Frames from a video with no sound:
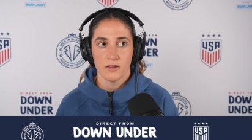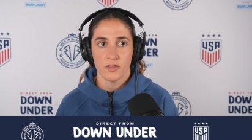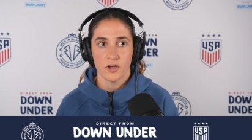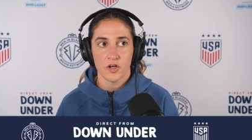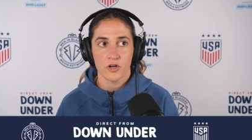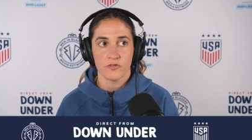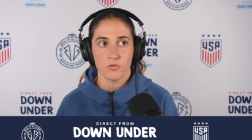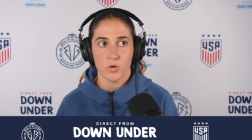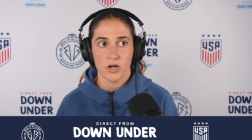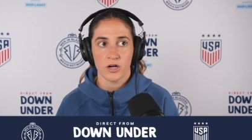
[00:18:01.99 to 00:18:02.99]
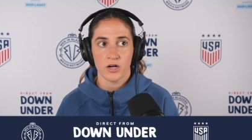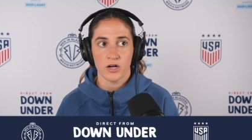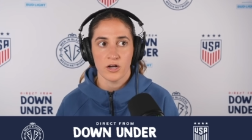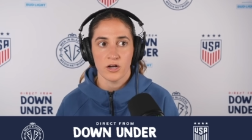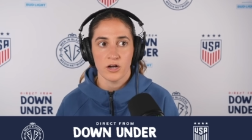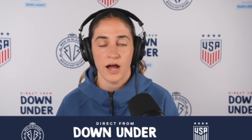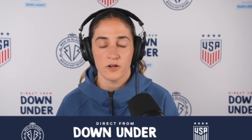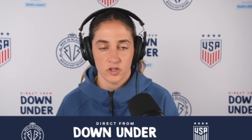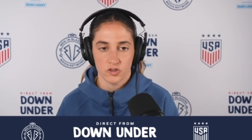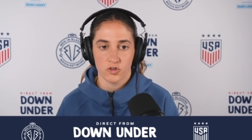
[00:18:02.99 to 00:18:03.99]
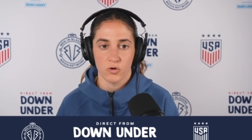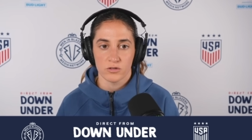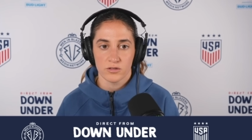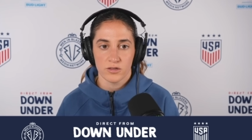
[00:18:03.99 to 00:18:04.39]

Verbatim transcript: the nerves were controlled.